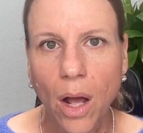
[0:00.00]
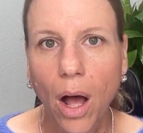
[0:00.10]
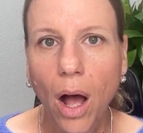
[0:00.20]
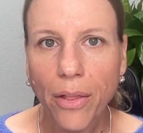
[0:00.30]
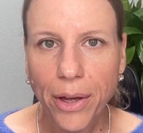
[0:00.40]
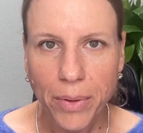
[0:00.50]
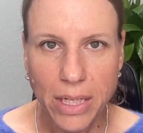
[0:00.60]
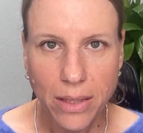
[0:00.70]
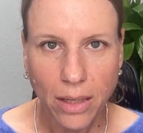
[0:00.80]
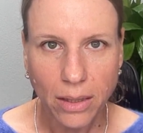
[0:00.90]
Although it is
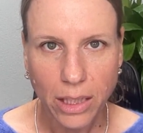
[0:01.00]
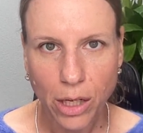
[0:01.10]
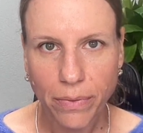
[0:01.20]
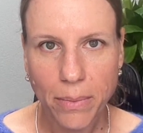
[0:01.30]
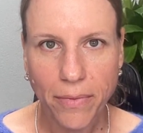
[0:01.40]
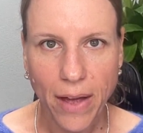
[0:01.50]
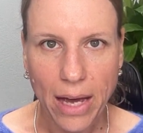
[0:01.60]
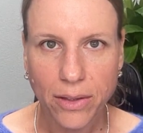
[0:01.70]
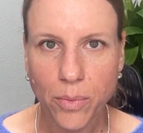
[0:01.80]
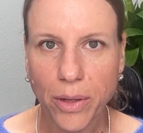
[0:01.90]
unclear from the
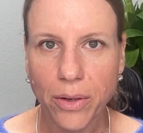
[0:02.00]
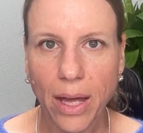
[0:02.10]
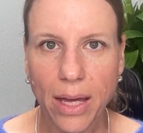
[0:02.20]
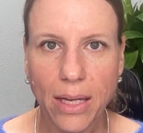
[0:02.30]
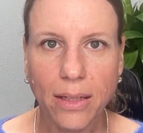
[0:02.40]
facts whether Hank